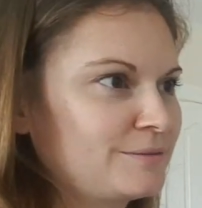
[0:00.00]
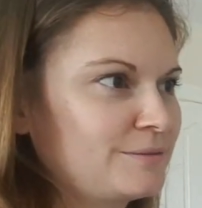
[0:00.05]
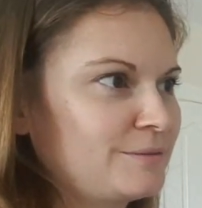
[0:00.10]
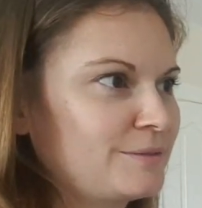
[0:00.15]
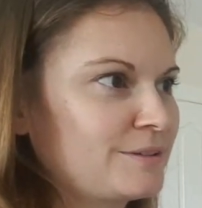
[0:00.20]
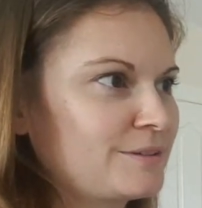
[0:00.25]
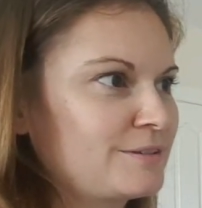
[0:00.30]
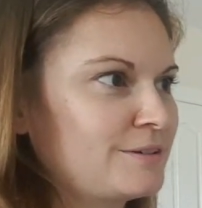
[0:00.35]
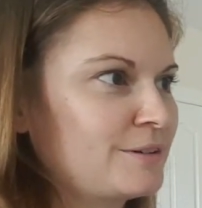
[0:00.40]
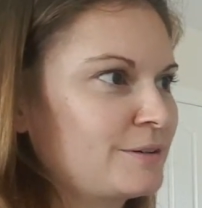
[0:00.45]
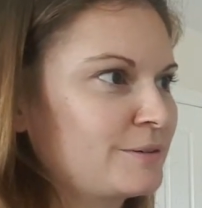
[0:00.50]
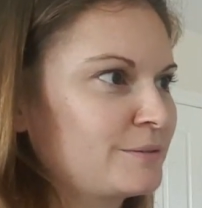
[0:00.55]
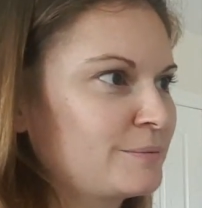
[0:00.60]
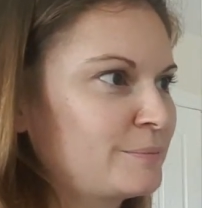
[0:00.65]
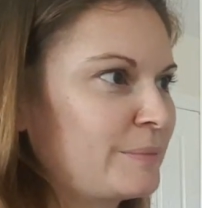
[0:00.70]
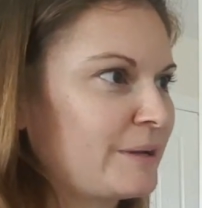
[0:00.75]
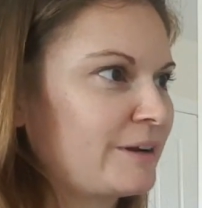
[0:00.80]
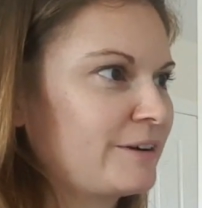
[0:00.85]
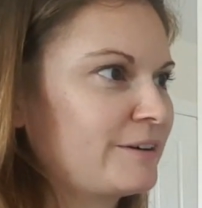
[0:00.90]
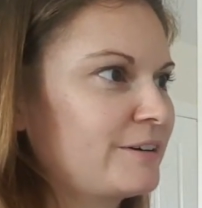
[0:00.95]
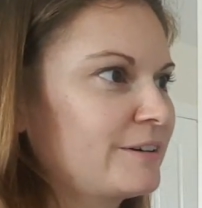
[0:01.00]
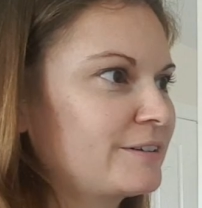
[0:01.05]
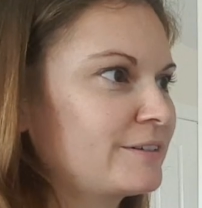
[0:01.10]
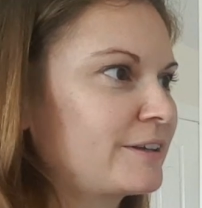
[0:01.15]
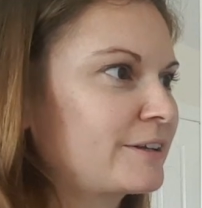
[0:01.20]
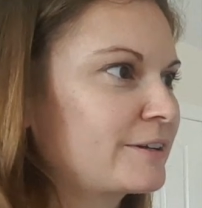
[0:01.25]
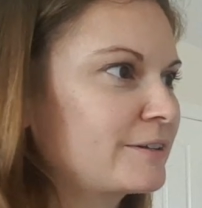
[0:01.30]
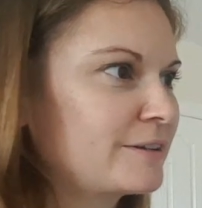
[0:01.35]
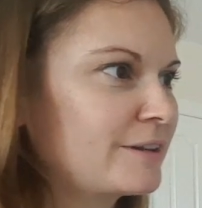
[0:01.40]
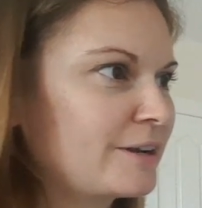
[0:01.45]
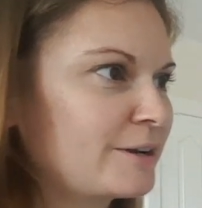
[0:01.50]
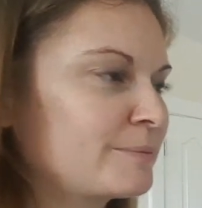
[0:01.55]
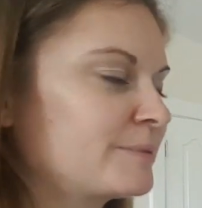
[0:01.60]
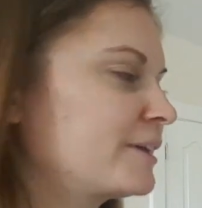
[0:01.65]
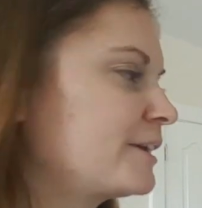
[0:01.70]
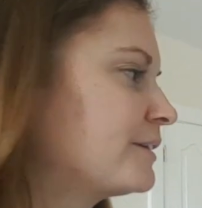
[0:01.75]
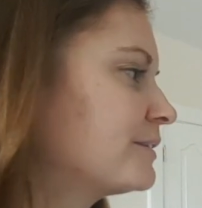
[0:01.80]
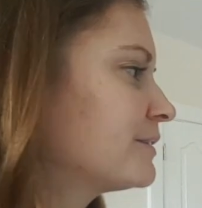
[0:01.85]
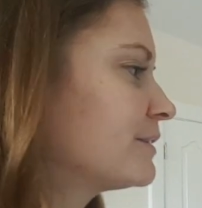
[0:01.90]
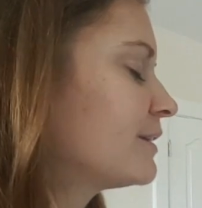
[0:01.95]
with no barrier like an
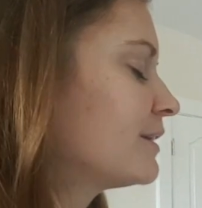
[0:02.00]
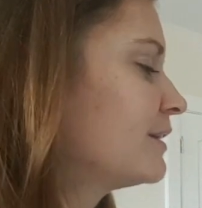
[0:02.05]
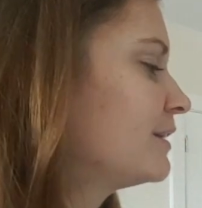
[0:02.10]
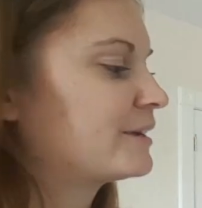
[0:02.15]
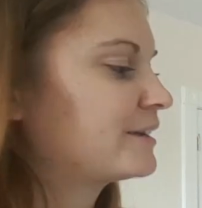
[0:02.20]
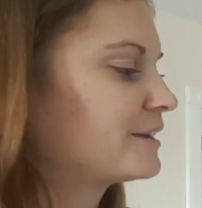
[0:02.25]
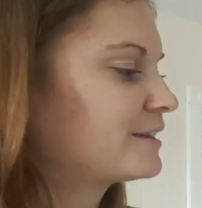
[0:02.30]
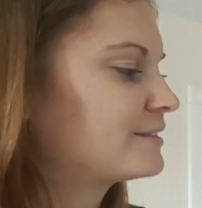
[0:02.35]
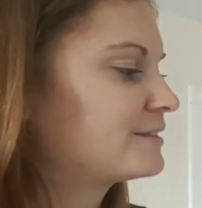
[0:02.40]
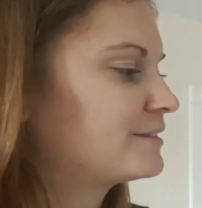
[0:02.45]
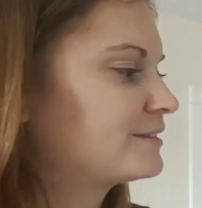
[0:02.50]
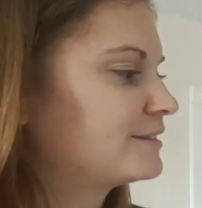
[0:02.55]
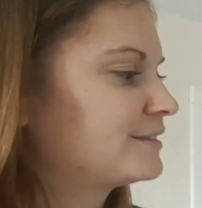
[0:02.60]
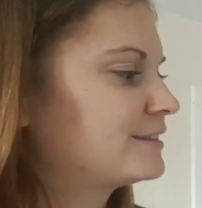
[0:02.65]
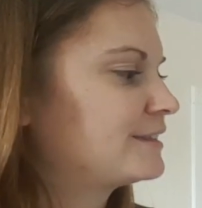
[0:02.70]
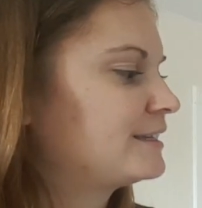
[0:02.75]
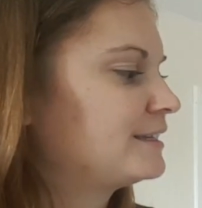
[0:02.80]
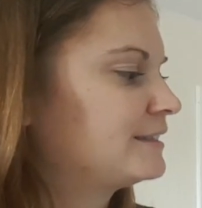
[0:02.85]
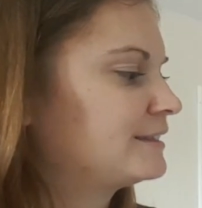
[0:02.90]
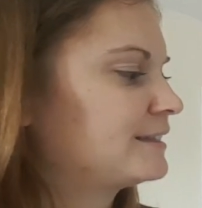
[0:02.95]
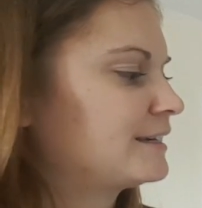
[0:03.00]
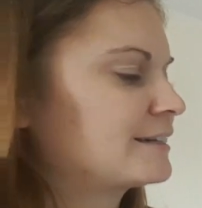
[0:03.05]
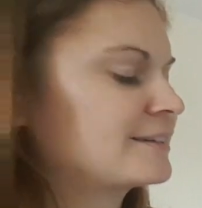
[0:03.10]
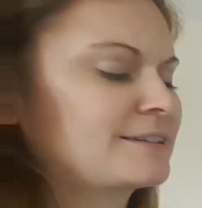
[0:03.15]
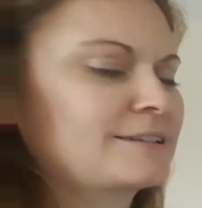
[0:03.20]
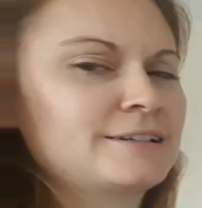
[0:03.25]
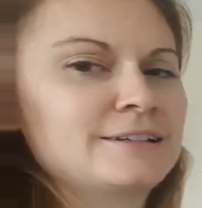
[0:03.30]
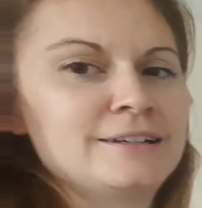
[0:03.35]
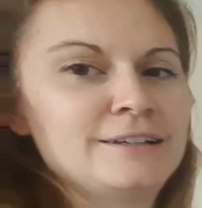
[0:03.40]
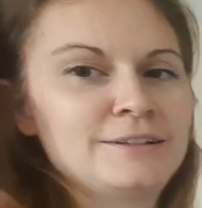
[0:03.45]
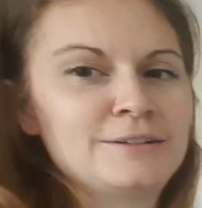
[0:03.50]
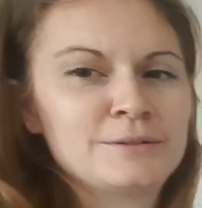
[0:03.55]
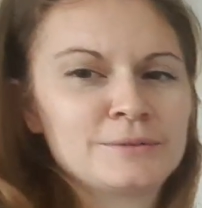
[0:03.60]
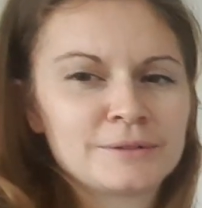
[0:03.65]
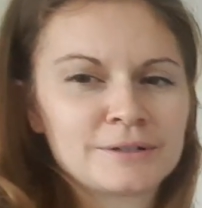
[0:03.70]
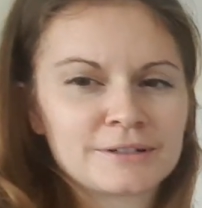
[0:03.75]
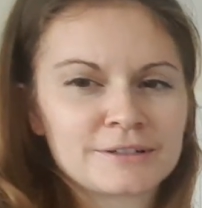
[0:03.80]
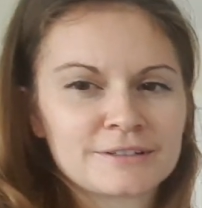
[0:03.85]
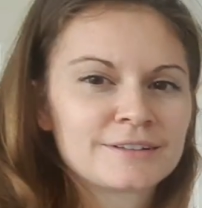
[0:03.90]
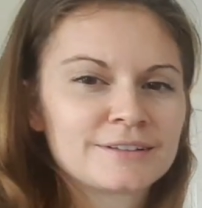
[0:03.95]
airplane. I think that kind of
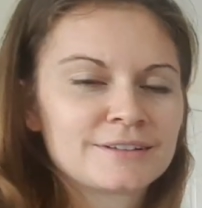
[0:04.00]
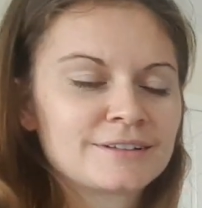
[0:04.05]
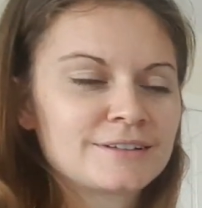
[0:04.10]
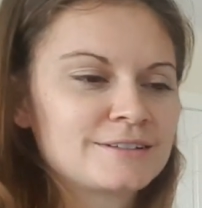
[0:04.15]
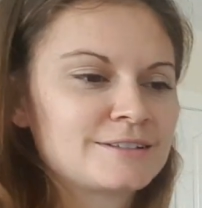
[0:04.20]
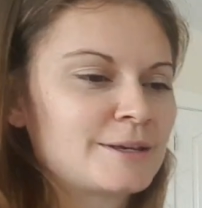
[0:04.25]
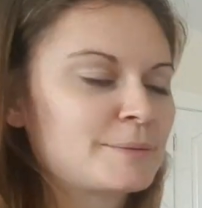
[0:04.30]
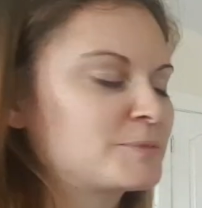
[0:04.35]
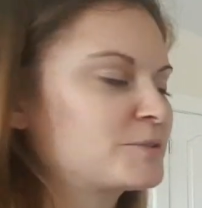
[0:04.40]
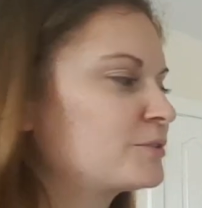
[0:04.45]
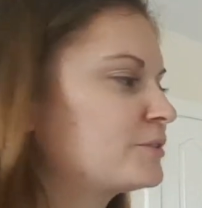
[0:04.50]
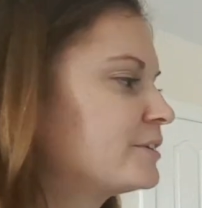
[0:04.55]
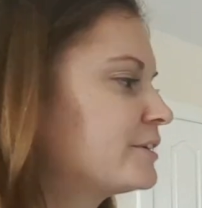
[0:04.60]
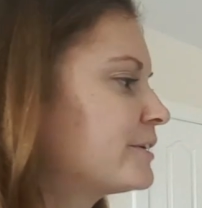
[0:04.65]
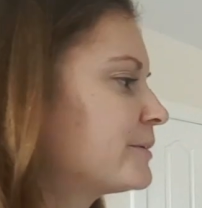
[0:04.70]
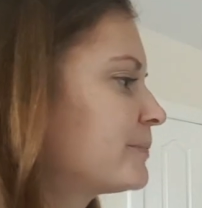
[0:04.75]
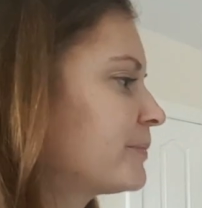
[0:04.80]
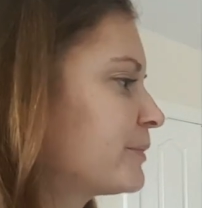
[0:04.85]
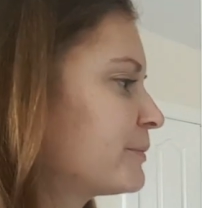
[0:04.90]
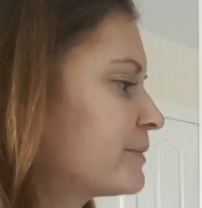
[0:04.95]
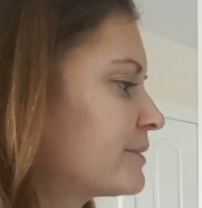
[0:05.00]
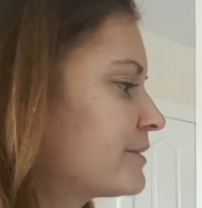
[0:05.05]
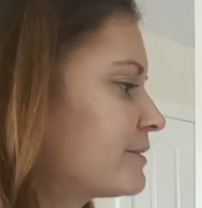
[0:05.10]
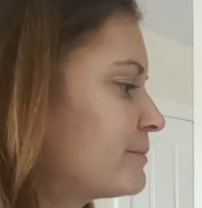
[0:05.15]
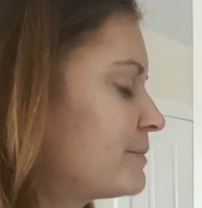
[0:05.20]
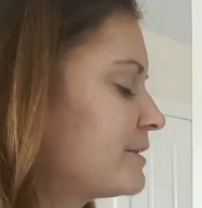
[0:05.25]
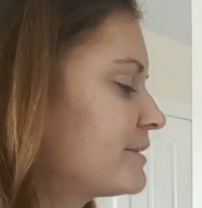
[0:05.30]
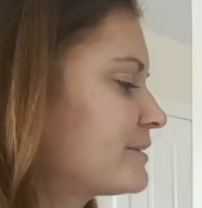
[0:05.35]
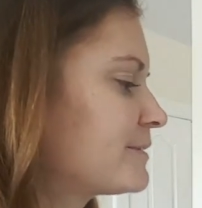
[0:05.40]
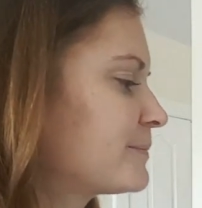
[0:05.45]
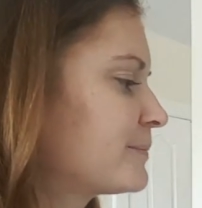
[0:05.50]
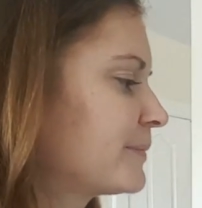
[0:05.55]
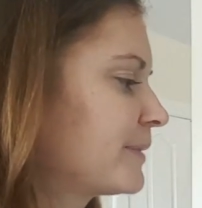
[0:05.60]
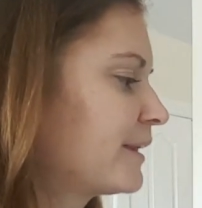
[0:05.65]
works conceptually with the piece.